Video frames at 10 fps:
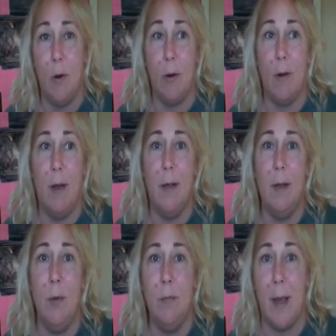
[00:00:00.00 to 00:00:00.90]
or a
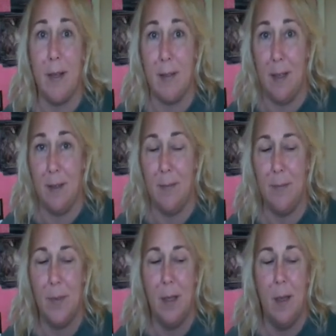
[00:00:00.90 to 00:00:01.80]
honeymoon magazine.
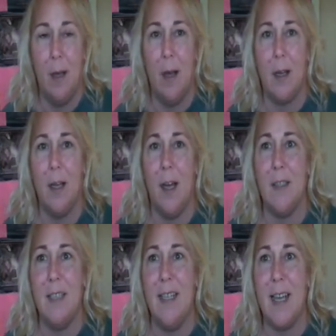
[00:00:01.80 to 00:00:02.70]

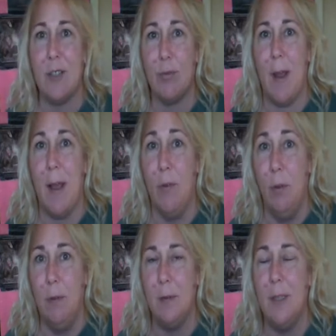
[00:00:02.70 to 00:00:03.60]
Condé Nast
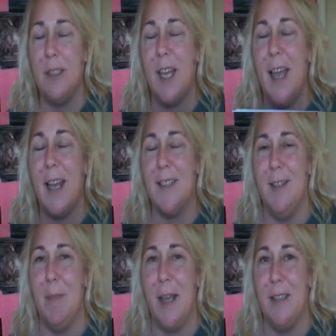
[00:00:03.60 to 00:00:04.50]
Travel is an
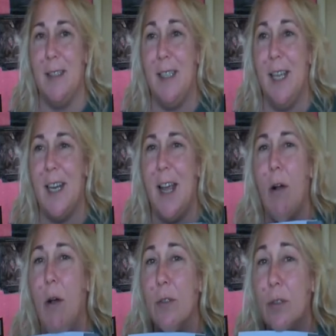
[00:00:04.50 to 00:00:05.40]
excellent magazine, and
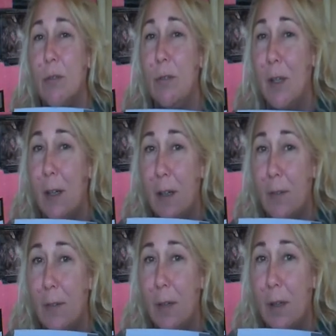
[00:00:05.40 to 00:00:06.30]
I also
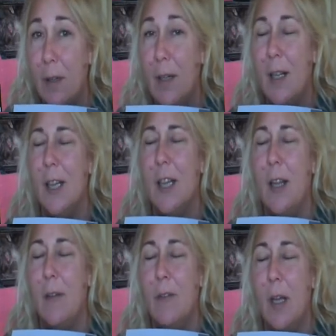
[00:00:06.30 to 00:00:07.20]
love,
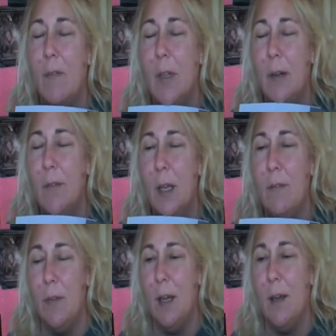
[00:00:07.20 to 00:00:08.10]
love, love, love,
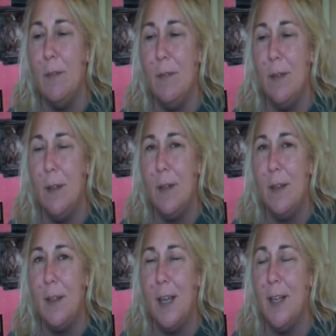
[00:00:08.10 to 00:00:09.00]
love,
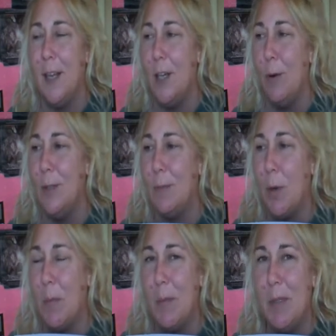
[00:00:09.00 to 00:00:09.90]
love. And I know it's
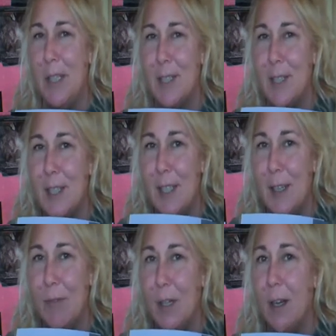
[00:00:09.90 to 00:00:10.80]
probably a sin to
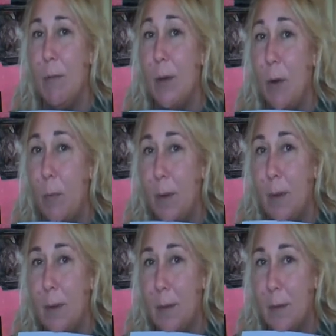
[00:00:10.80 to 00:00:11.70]
even cut one
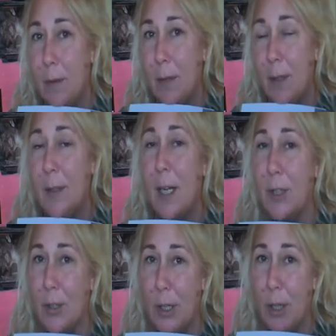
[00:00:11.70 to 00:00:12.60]
open.
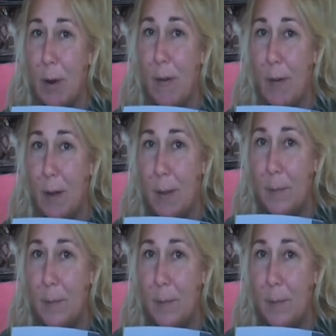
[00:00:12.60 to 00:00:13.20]
National Geographic.